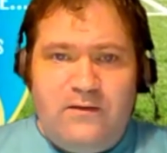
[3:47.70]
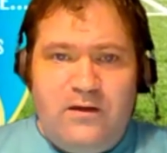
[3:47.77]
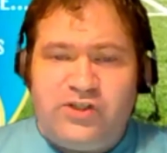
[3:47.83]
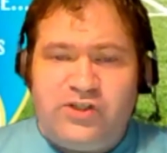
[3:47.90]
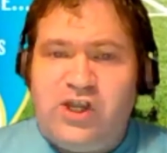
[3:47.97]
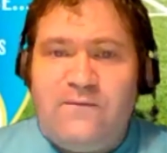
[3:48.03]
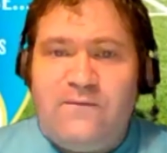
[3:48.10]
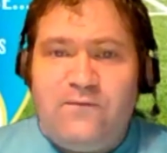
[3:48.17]

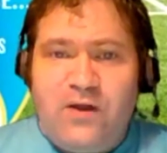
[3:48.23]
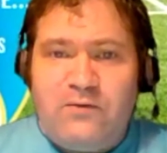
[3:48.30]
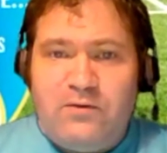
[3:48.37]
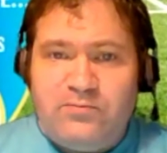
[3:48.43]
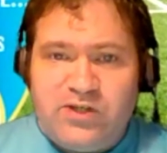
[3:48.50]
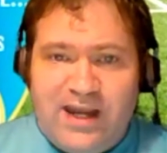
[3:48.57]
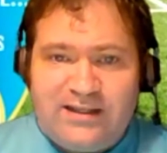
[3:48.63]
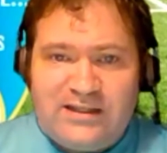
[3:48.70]
achieved their
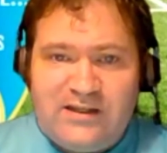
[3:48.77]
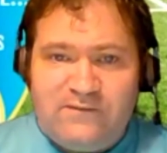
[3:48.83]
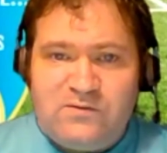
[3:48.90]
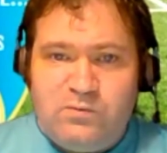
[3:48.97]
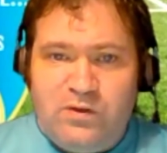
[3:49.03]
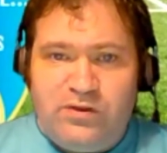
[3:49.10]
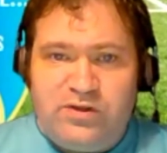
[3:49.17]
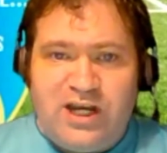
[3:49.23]
objectives
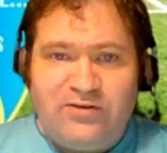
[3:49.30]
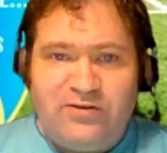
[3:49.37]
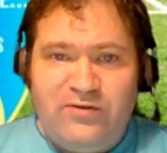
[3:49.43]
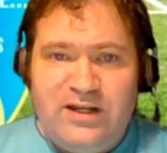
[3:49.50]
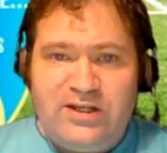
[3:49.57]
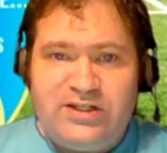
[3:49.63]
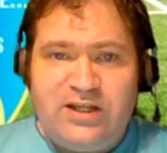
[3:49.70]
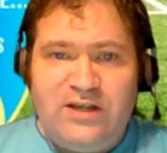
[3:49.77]
with Jack
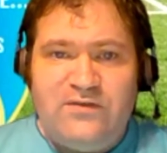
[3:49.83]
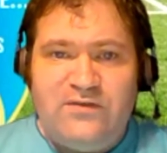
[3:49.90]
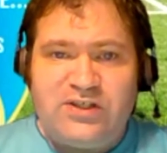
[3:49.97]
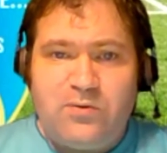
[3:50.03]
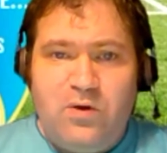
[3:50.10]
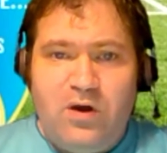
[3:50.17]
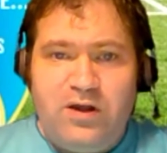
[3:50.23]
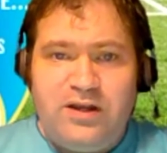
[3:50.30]
Grealish in the
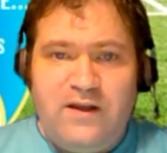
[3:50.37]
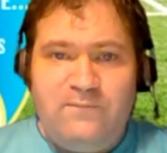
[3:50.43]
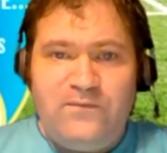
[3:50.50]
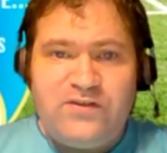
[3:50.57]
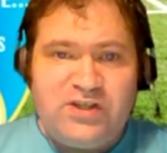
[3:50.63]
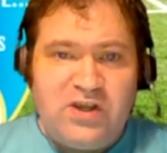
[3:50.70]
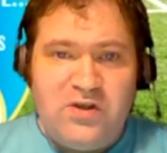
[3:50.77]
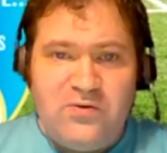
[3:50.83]
squad,
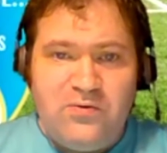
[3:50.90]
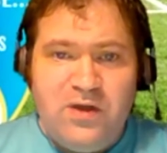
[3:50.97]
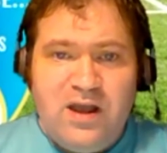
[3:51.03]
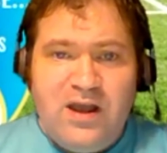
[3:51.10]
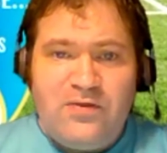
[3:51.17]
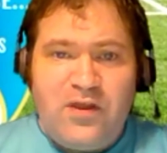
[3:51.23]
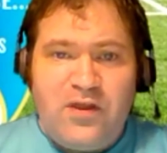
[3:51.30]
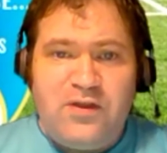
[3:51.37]
and 2,
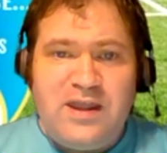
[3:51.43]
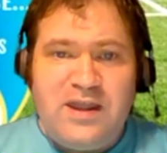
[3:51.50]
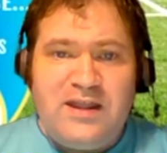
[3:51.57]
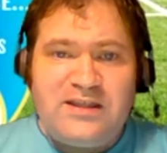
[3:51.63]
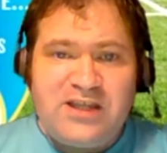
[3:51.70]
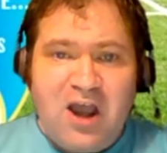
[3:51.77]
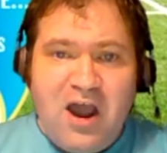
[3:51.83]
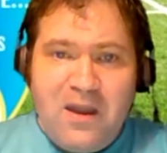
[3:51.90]
that the
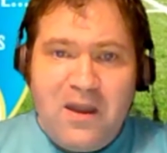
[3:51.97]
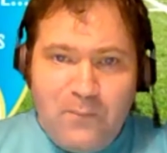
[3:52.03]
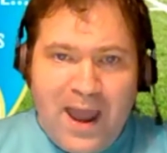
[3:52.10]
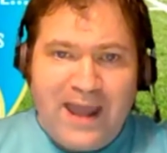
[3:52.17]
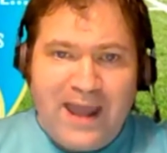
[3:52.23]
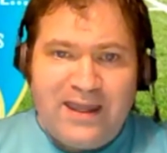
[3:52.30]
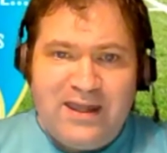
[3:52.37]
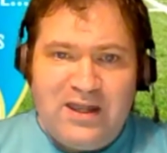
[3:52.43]
entire
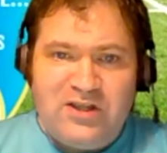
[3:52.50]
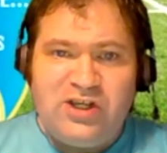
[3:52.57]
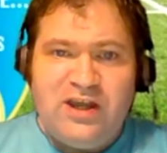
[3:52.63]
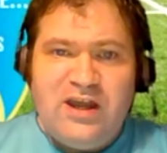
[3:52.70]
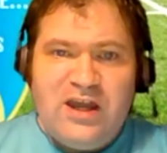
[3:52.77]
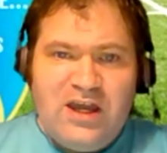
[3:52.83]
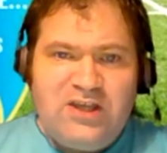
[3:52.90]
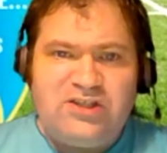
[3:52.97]
package
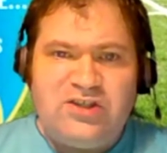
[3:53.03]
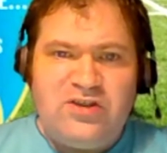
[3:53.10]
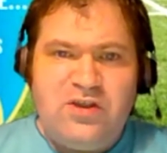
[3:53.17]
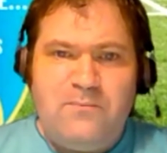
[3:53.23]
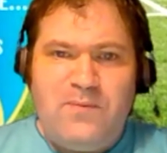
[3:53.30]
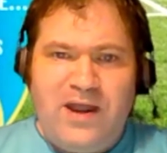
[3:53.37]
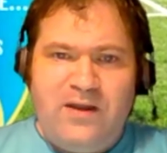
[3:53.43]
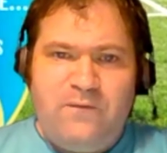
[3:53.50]
is to
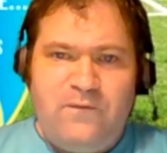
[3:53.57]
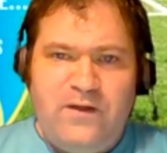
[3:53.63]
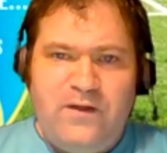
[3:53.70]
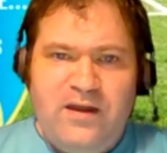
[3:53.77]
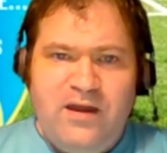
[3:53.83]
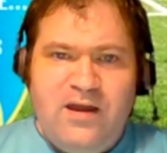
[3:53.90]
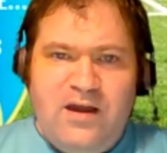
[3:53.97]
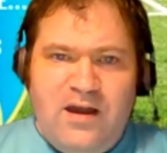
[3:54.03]
the
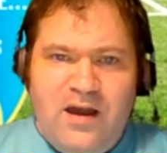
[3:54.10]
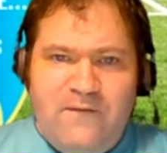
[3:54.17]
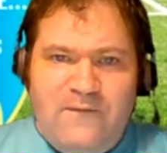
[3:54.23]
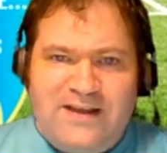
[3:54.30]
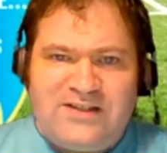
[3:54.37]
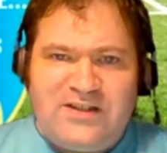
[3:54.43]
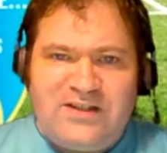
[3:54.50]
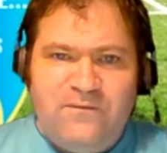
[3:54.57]
benefit of
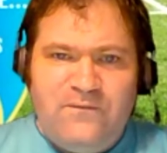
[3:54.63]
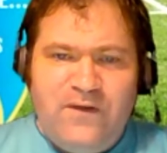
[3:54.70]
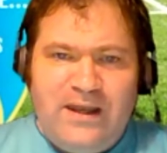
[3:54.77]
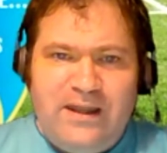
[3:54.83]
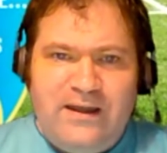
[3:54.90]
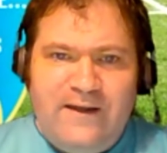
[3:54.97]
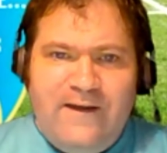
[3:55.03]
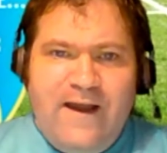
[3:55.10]
Aston
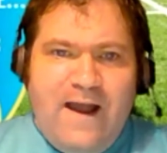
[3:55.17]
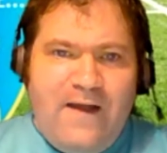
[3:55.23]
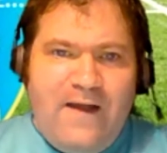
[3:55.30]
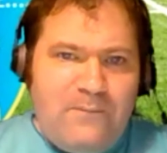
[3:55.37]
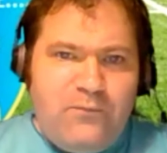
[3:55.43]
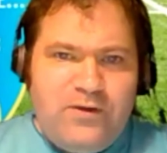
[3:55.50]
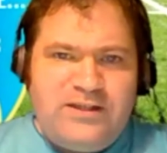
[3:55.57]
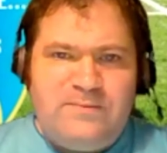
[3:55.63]
Villa. And
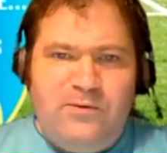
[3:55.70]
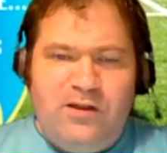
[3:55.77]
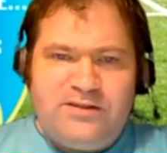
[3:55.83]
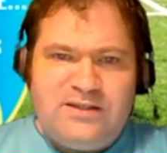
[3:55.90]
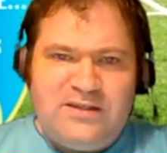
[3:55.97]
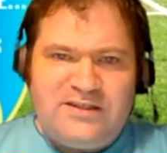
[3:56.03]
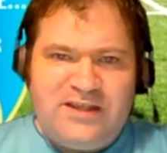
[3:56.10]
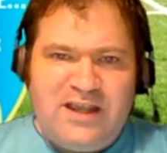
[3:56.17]
that brings me on
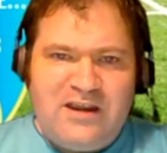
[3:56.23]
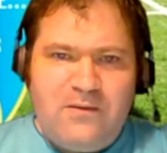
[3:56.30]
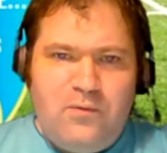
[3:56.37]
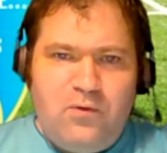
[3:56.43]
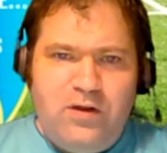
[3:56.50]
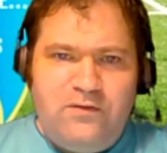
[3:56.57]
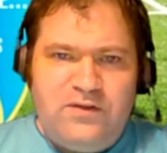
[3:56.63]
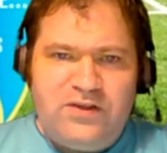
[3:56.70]
to the second
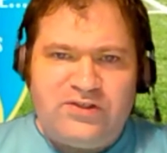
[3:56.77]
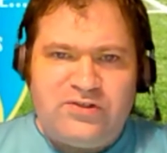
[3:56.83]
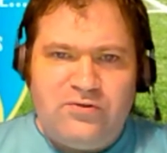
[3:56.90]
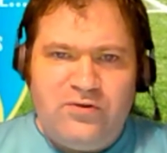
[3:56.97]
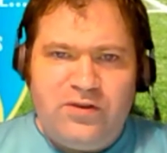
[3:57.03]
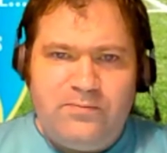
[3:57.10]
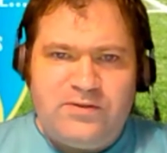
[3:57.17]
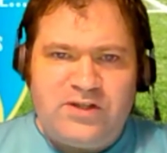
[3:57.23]
point in the
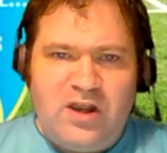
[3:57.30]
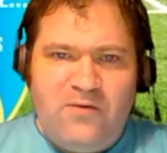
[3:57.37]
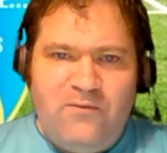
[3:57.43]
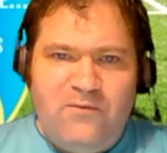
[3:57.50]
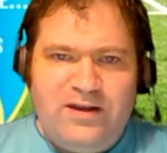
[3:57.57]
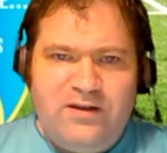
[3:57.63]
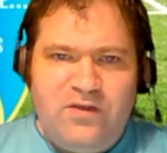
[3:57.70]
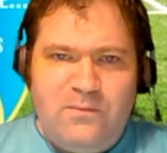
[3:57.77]
story that was going
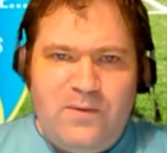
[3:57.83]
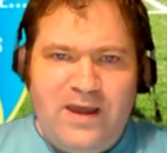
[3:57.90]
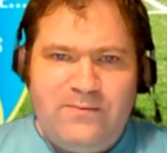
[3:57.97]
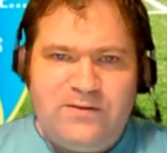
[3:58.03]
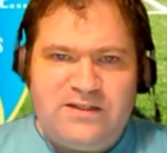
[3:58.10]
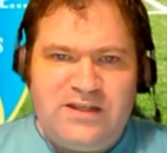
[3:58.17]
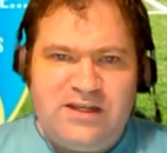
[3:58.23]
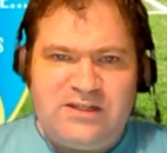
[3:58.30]
around in the
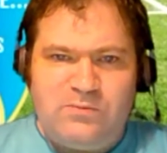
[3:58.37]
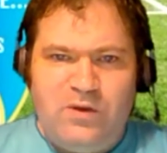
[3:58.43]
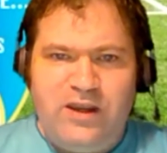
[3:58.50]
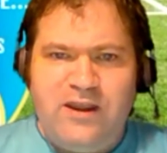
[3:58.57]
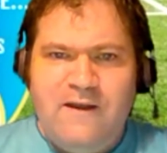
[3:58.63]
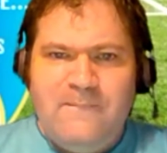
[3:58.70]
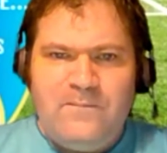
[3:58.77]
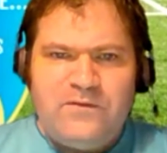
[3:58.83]
papers this
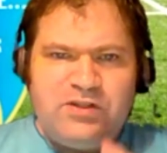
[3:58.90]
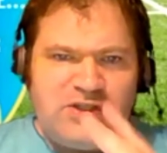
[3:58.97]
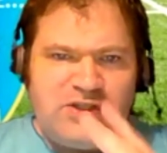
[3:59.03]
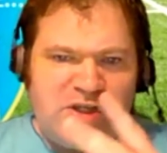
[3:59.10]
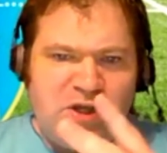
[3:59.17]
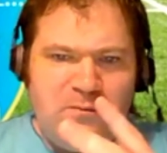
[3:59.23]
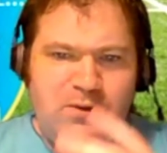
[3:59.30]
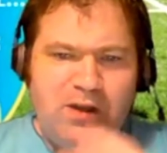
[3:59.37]
week. 2